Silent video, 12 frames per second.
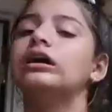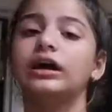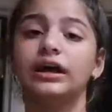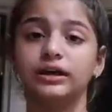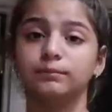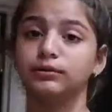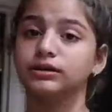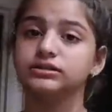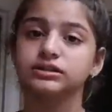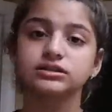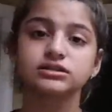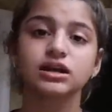Hate
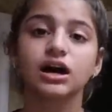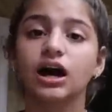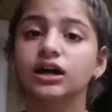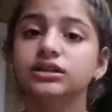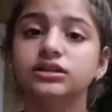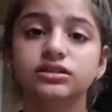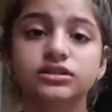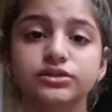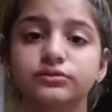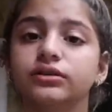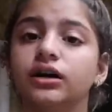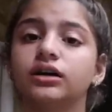braces. I
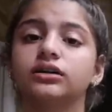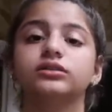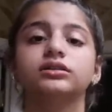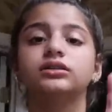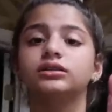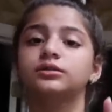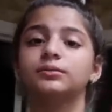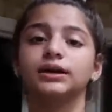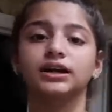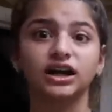do not. Oh my